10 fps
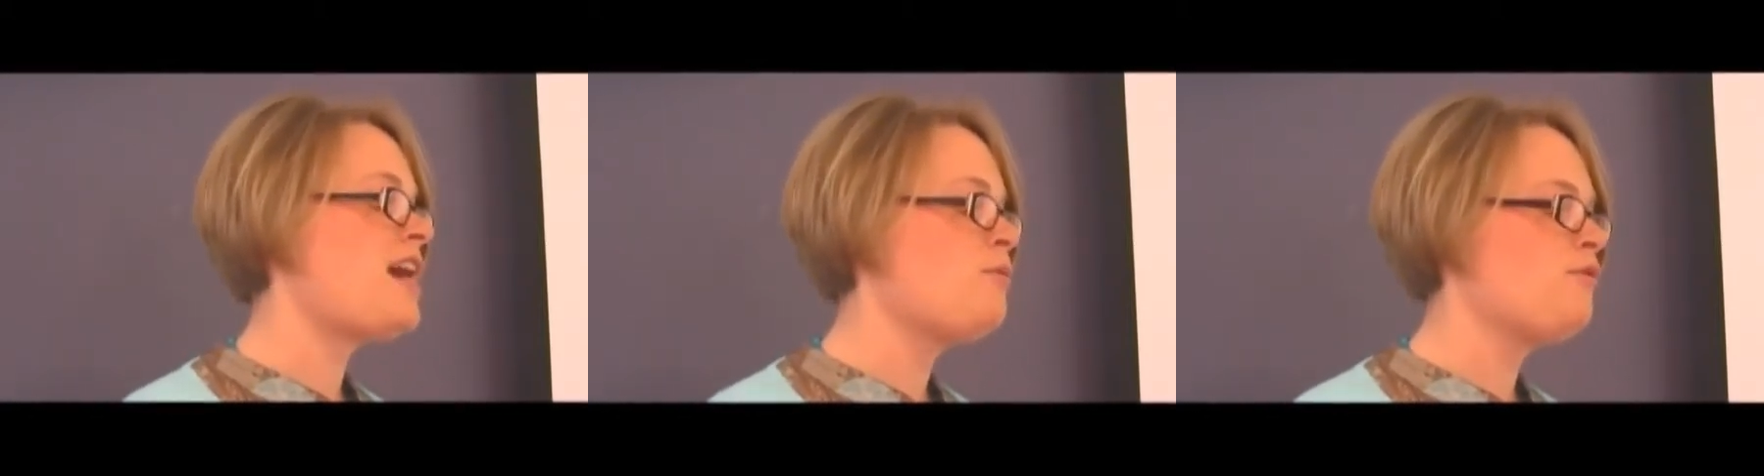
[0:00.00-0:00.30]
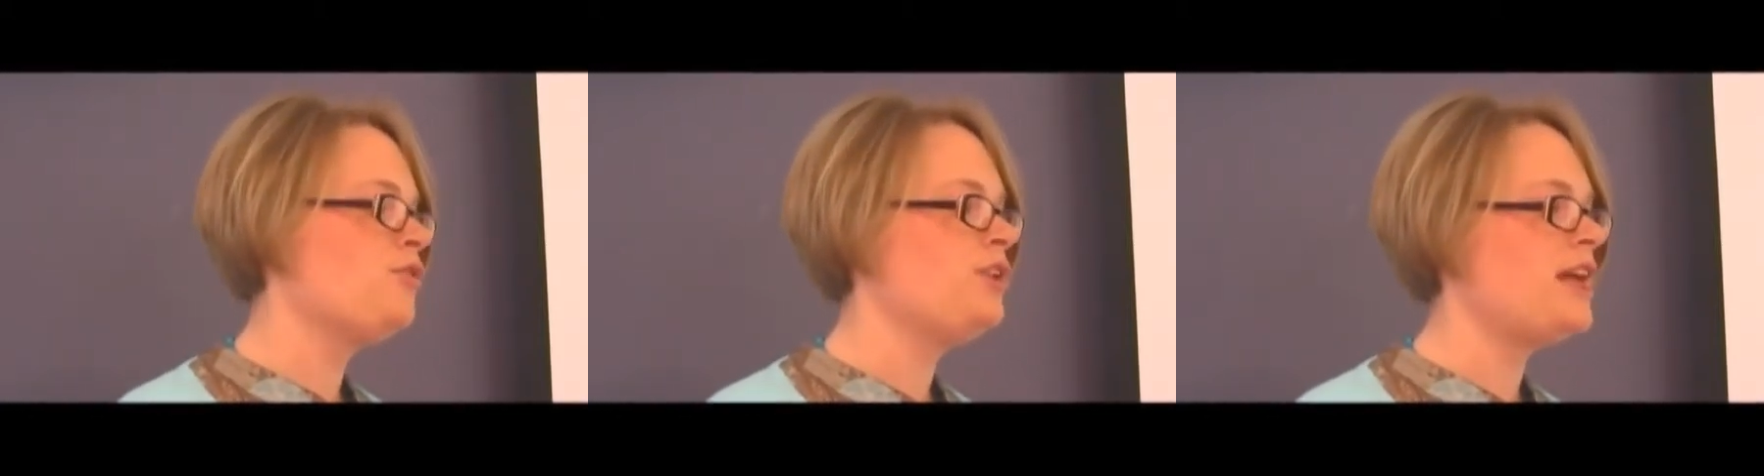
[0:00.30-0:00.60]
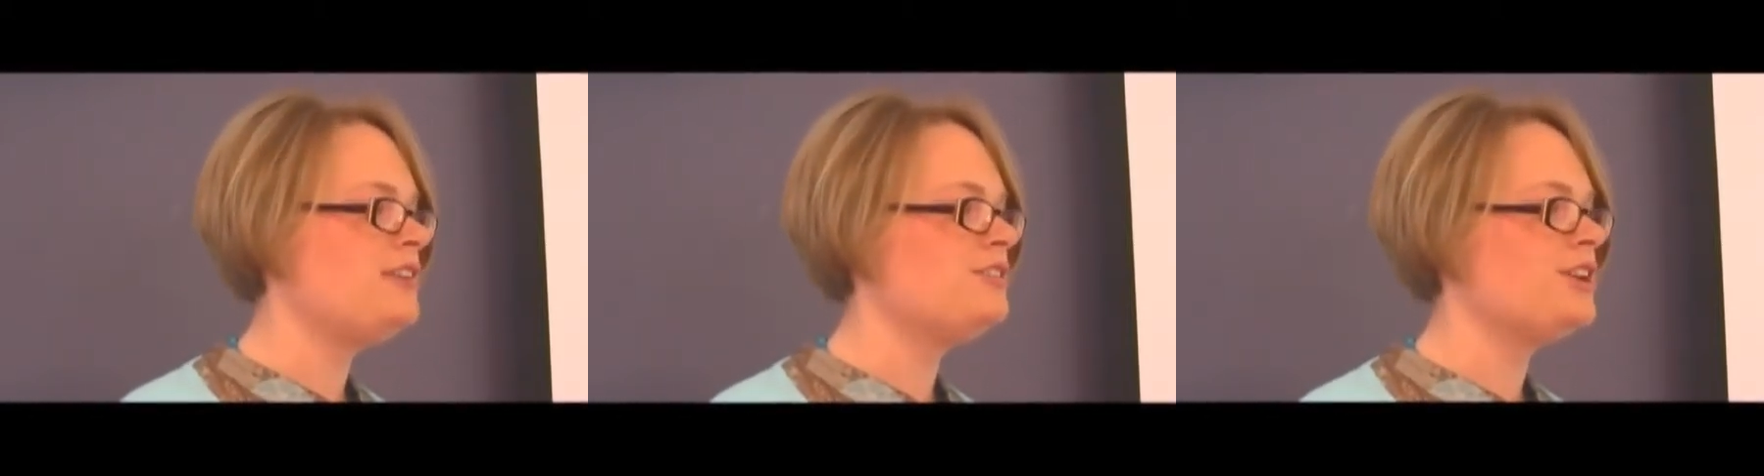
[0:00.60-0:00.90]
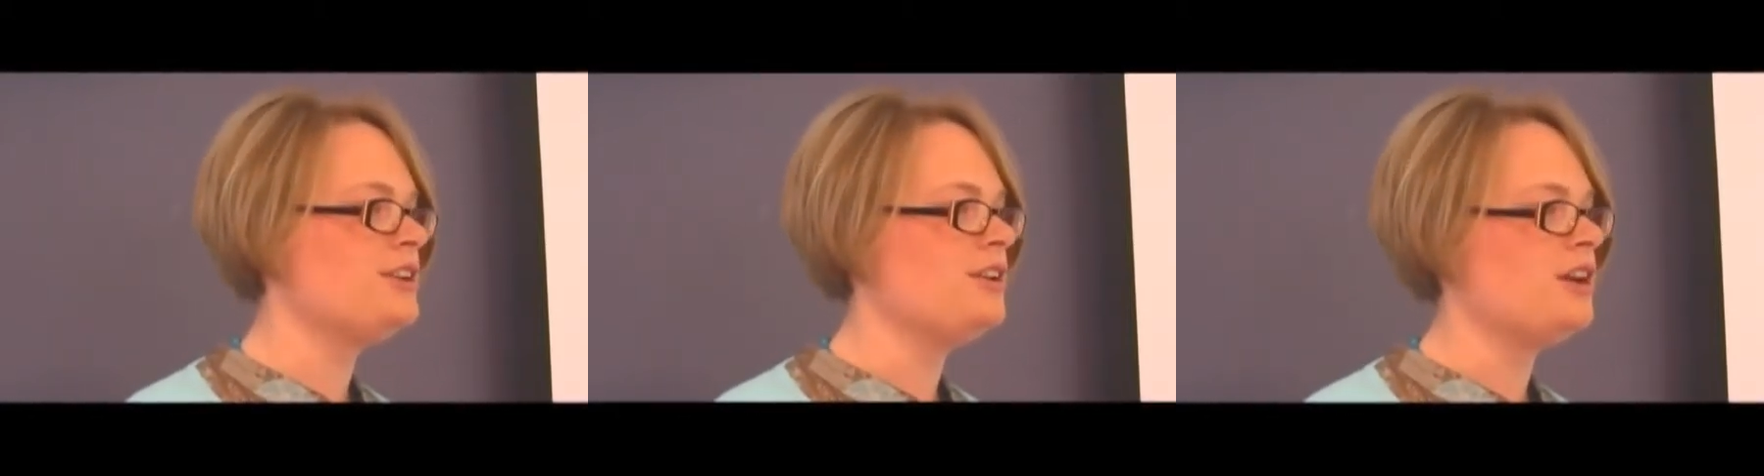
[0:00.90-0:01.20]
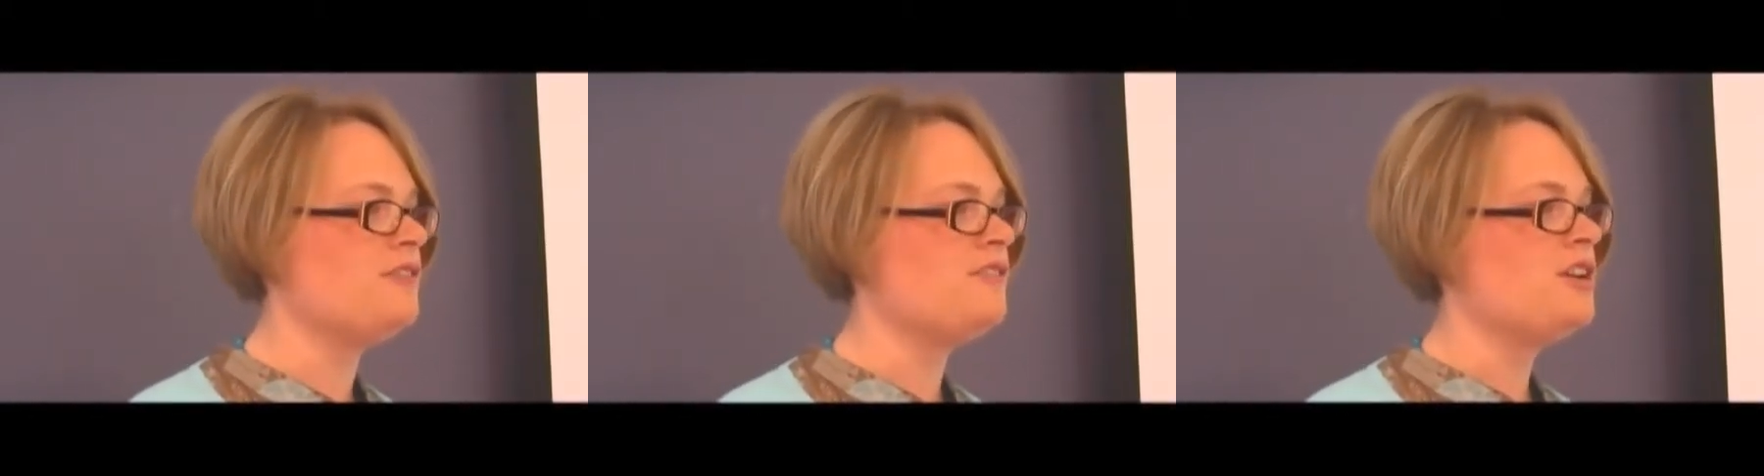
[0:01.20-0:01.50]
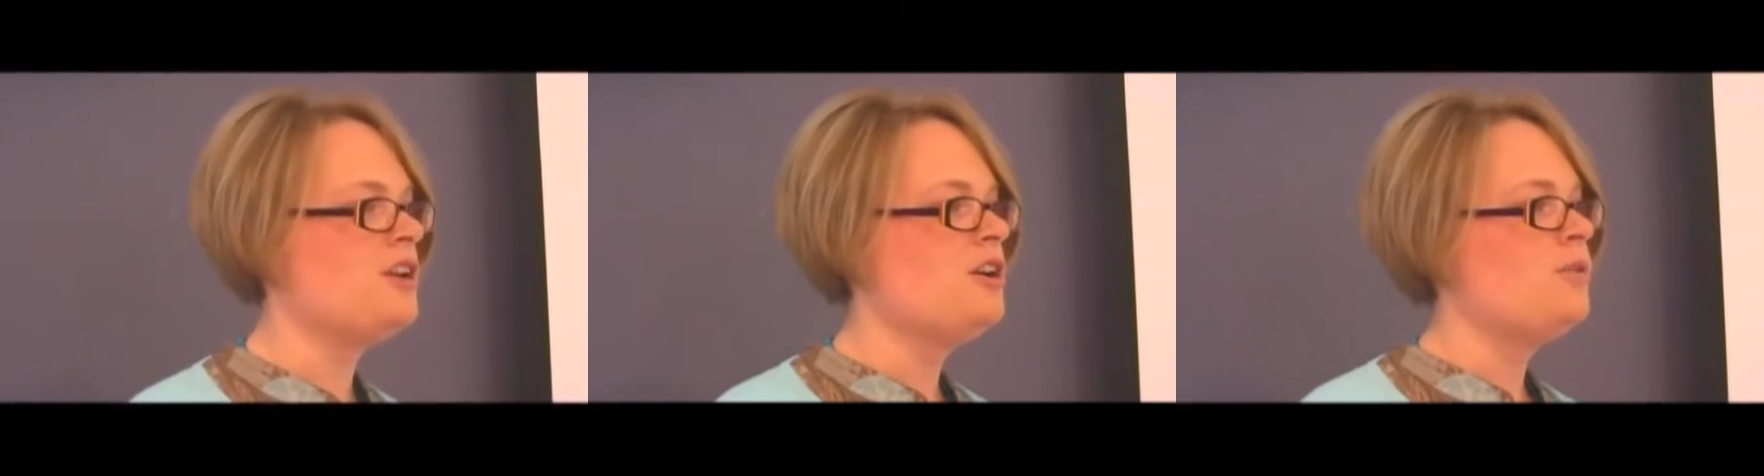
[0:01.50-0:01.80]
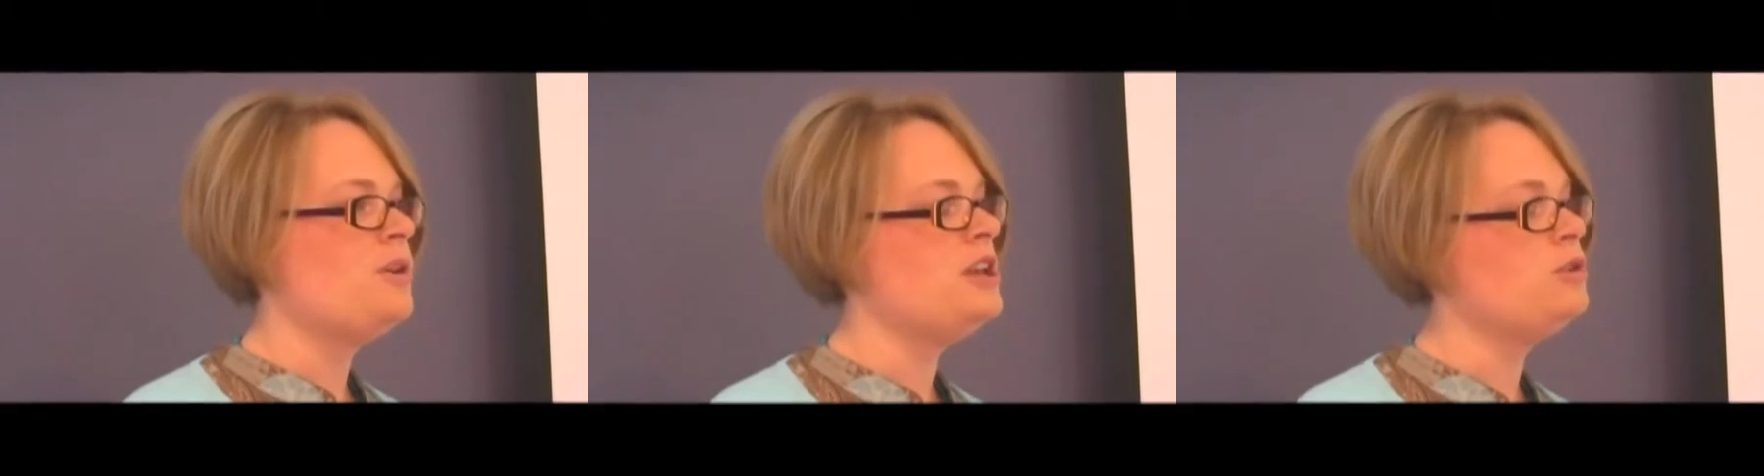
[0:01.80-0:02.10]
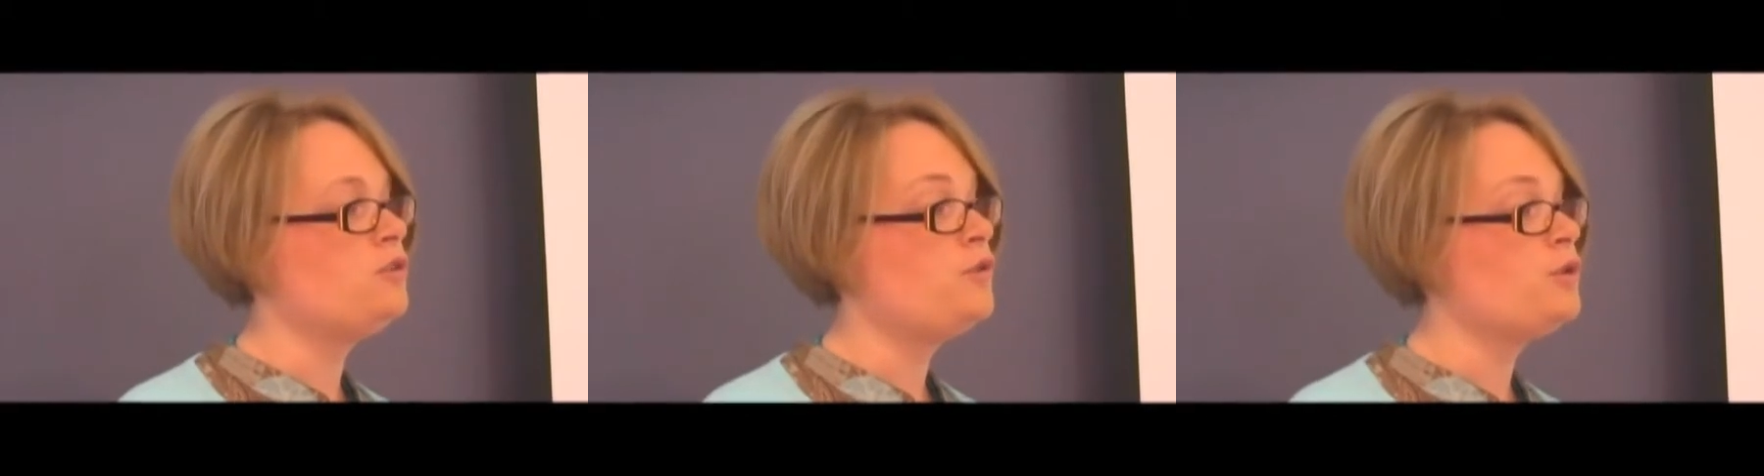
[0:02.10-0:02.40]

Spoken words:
helpful later in life when he was